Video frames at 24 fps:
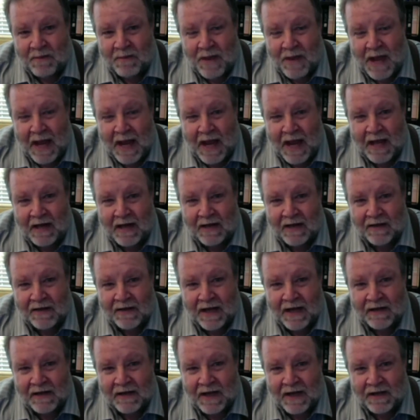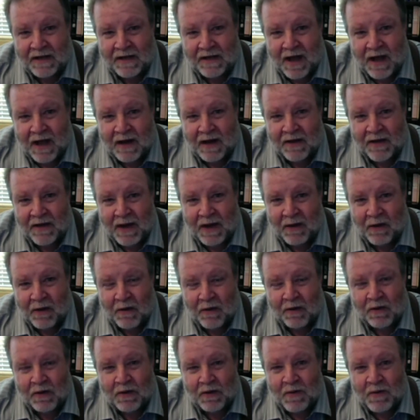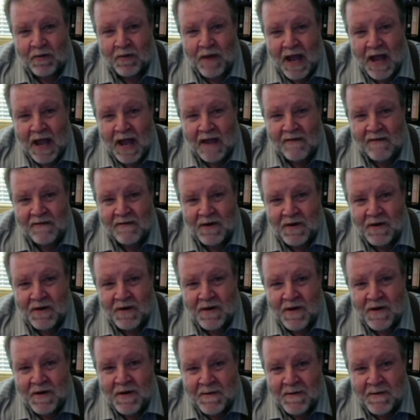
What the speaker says: pain and that kind of that horrible behavior.